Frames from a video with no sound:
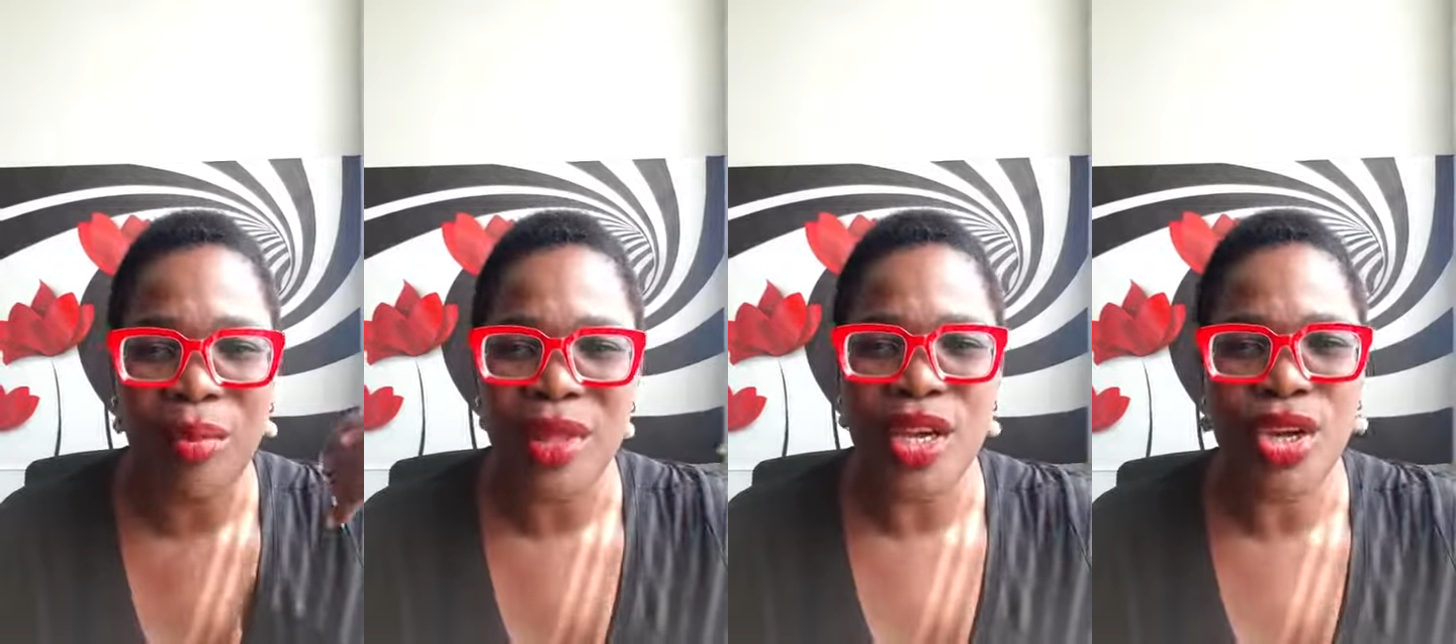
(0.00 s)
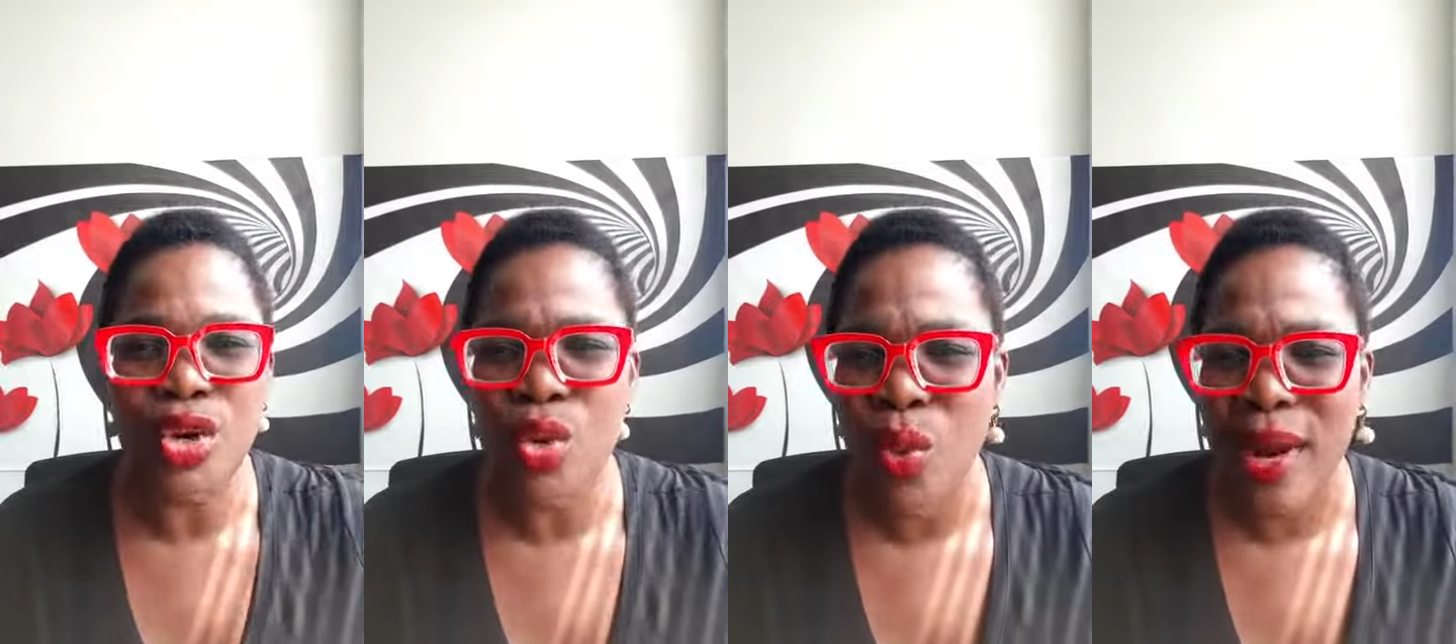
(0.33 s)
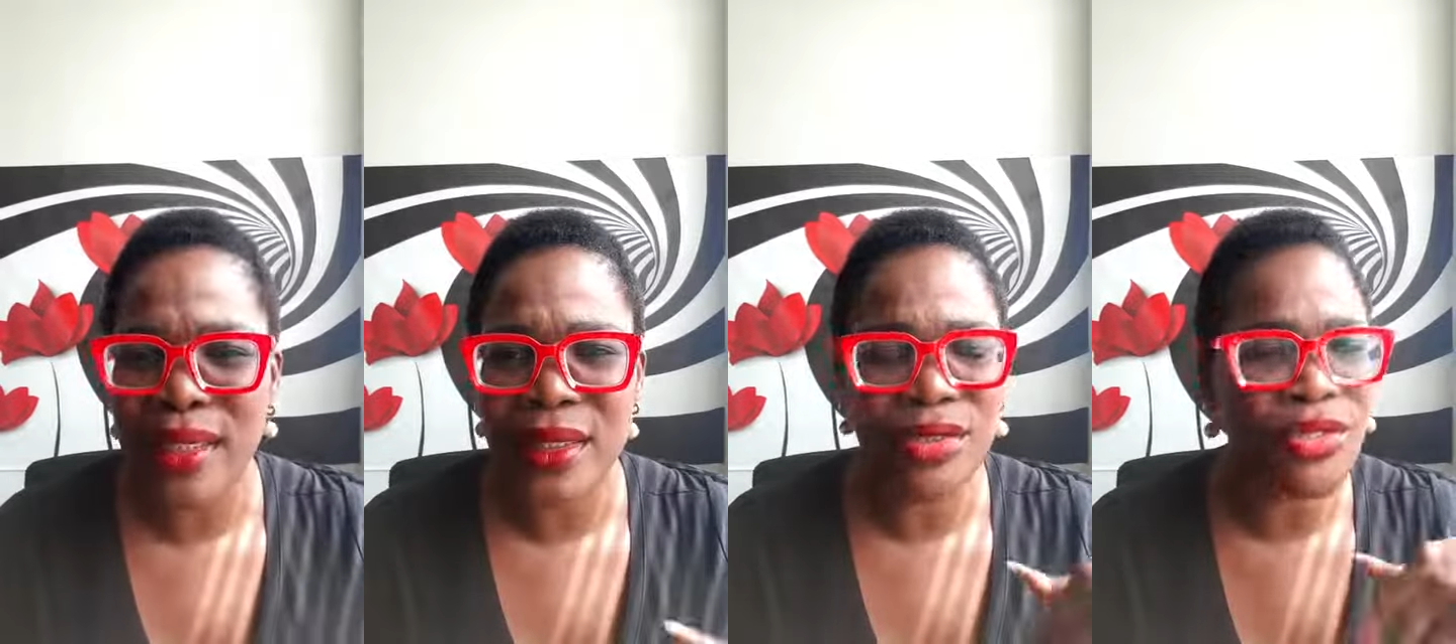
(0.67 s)

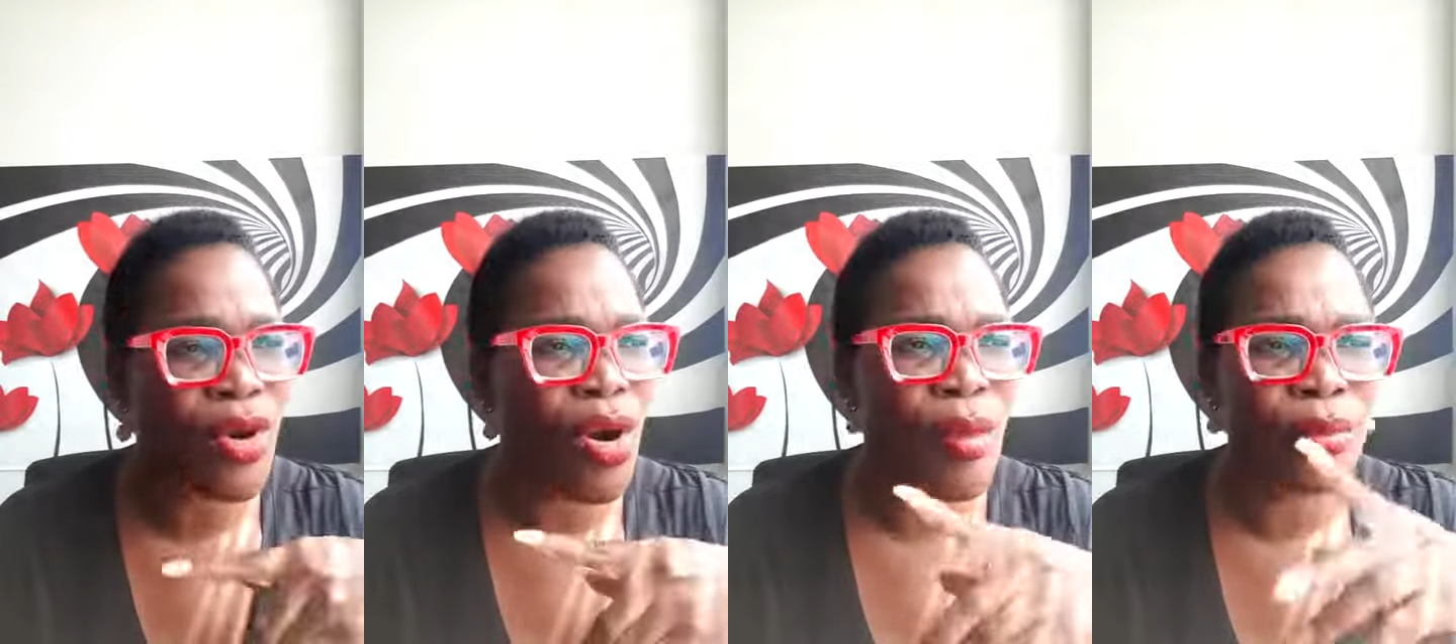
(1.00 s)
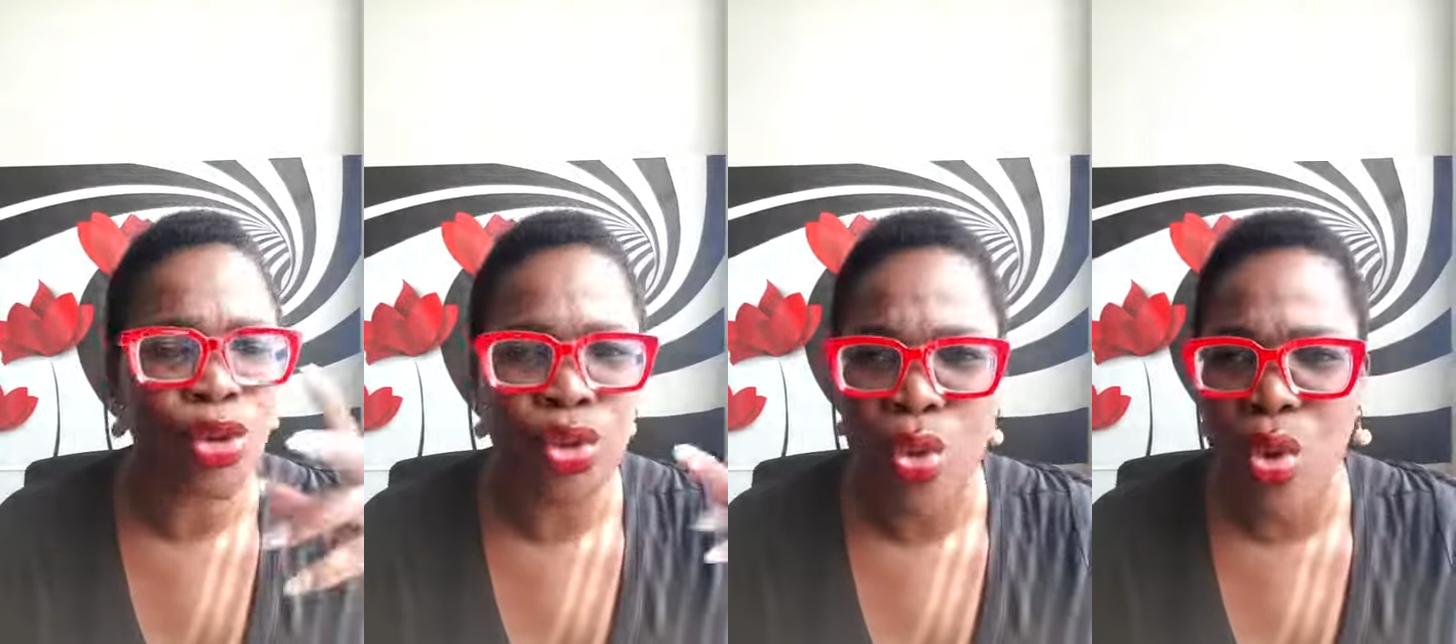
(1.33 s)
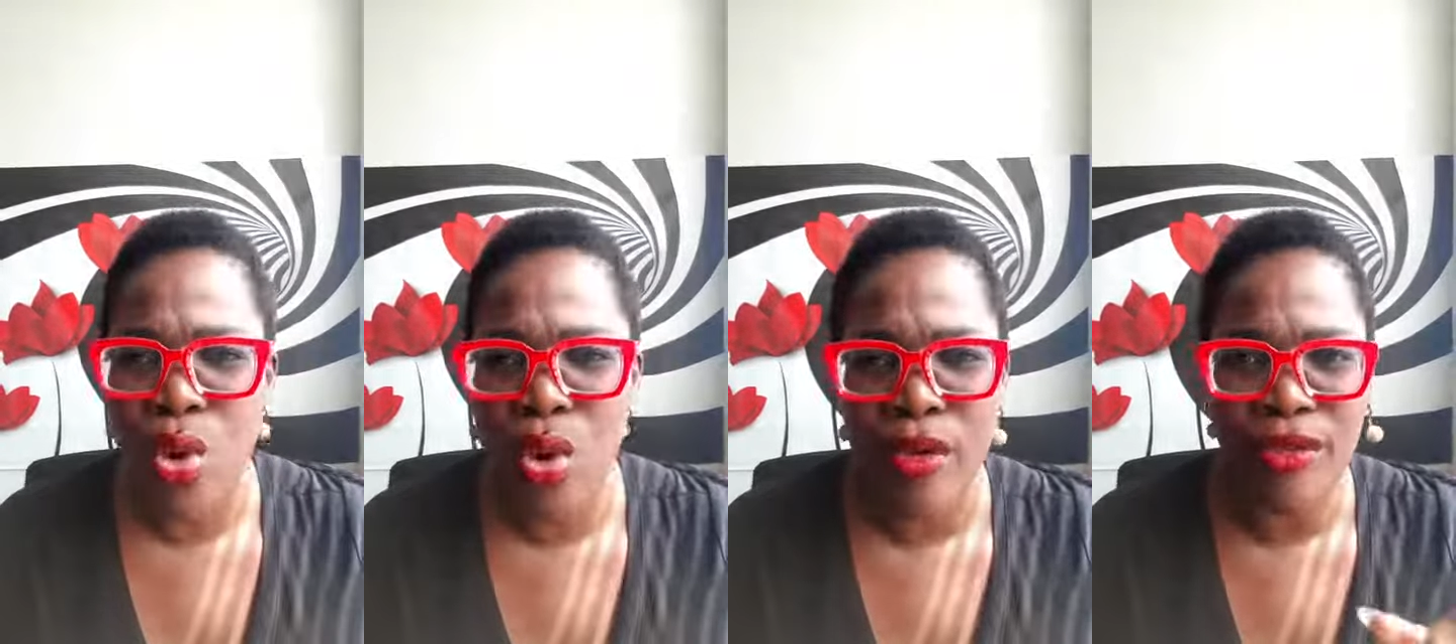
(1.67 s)
US, from
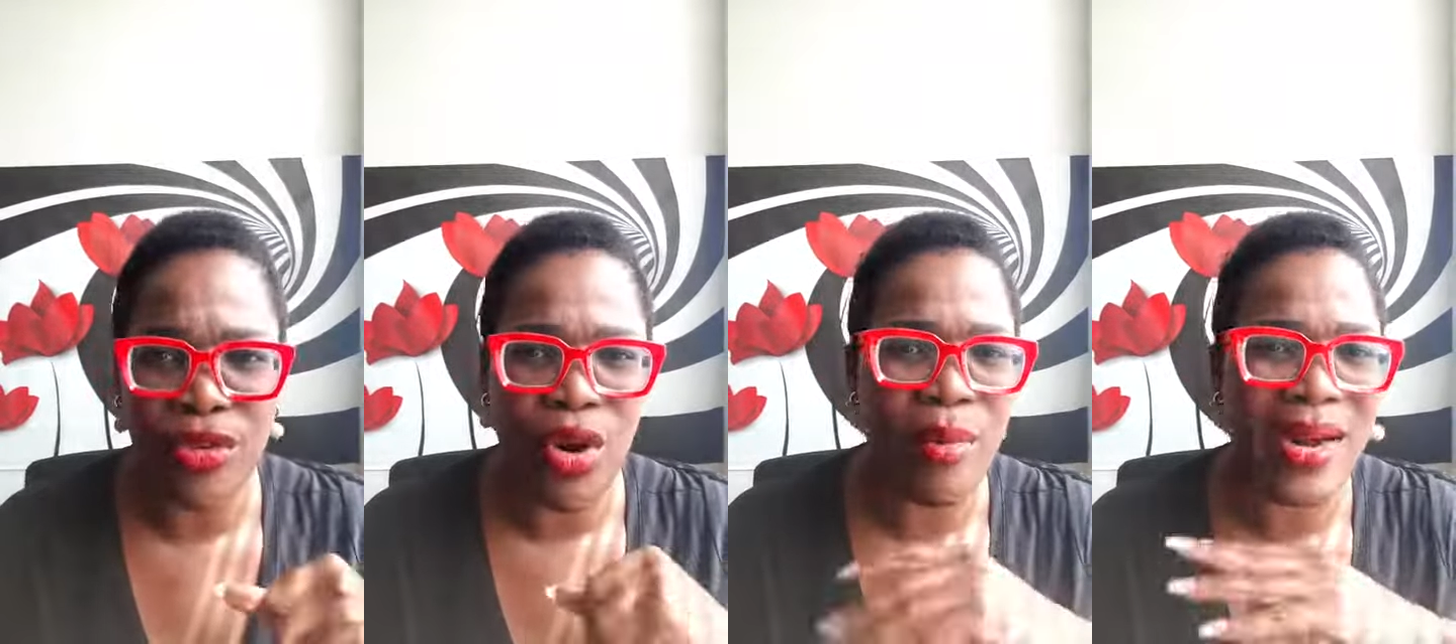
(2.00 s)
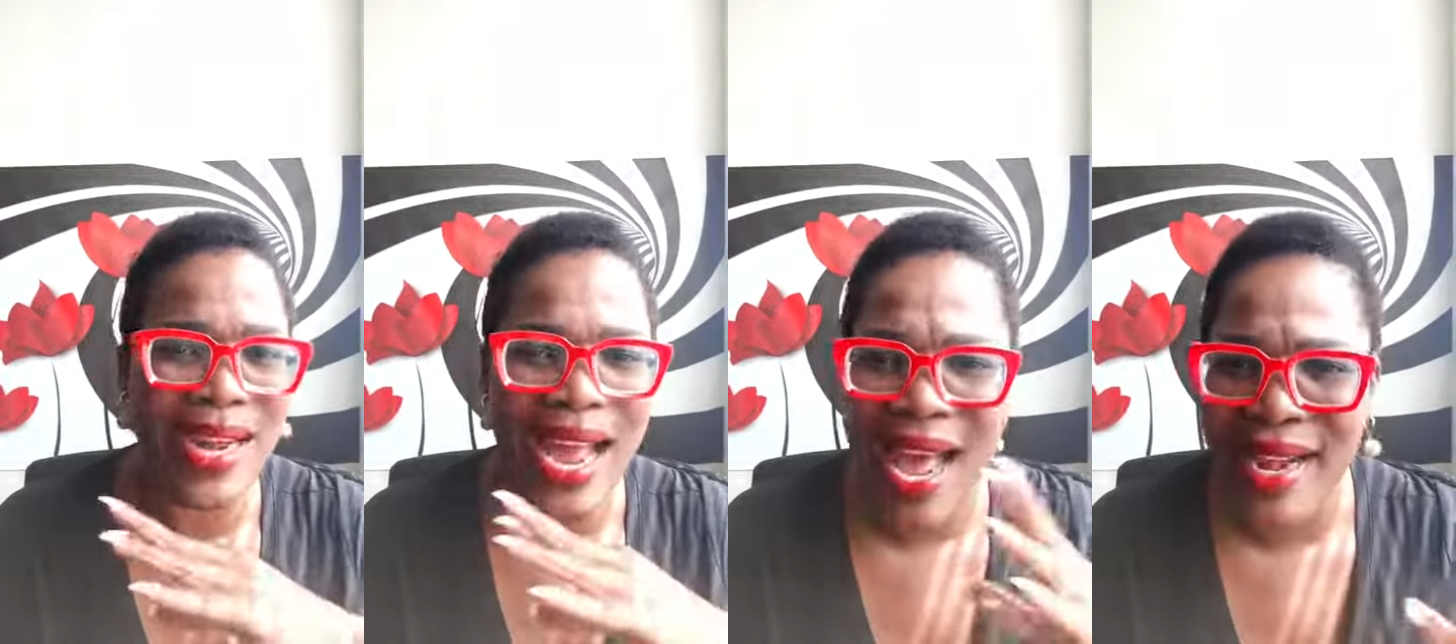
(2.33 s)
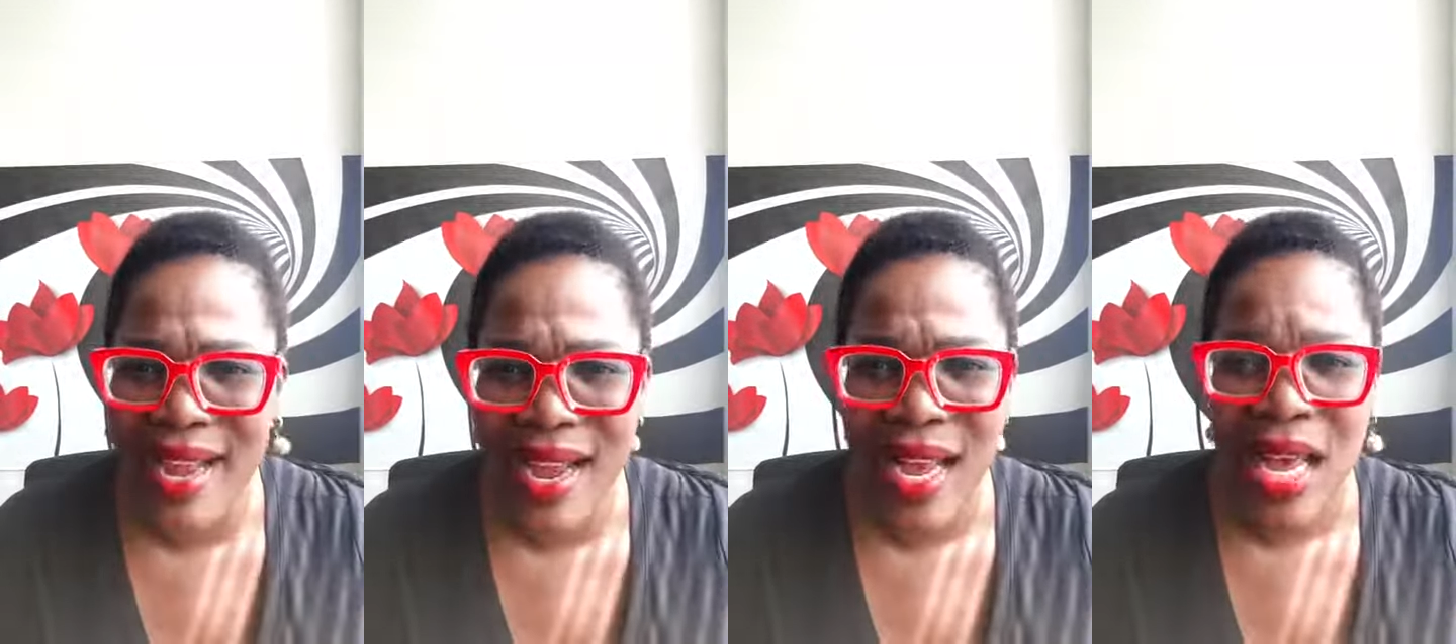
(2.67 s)
Togo, from
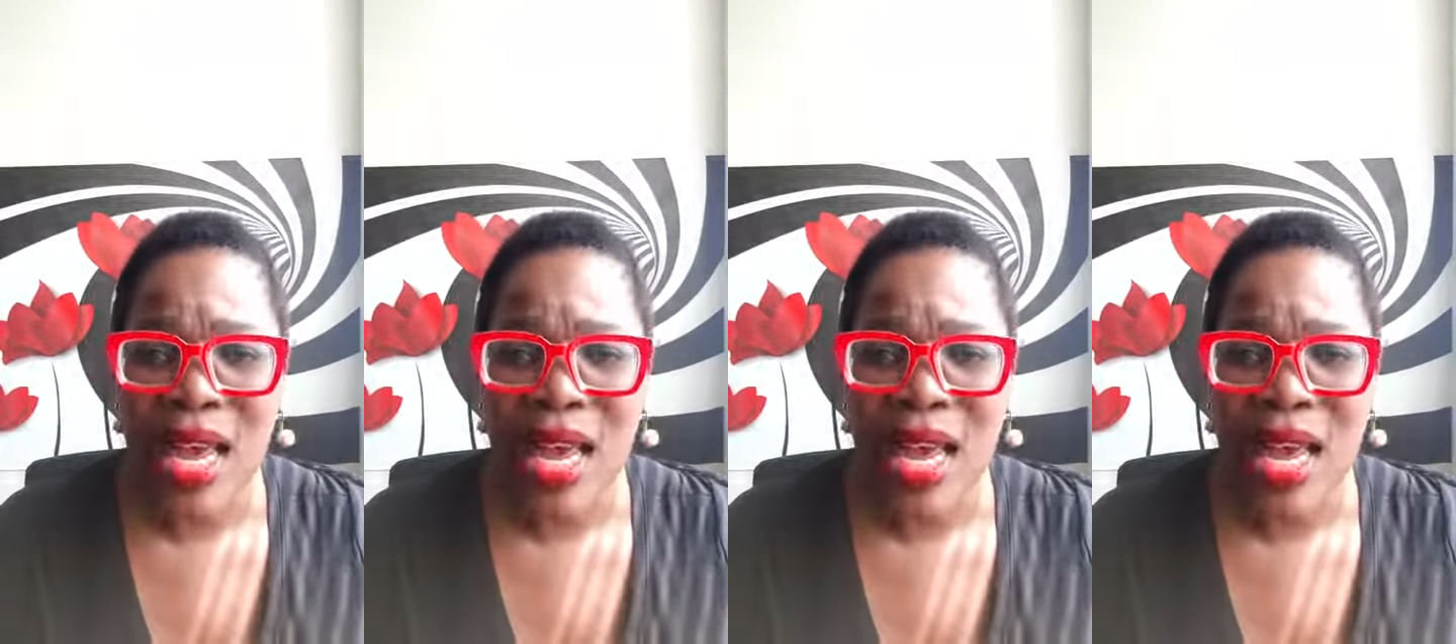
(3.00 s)
Ghana.